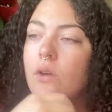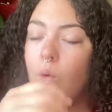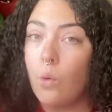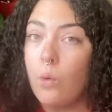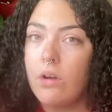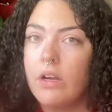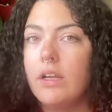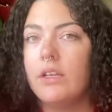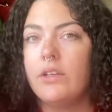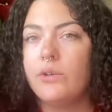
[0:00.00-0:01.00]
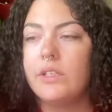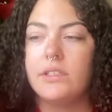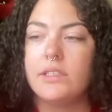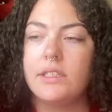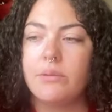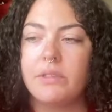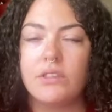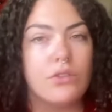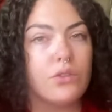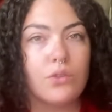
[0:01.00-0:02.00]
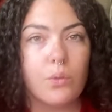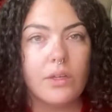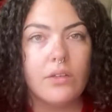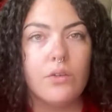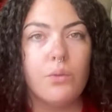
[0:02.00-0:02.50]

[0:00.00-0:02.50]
or you can see them in the soil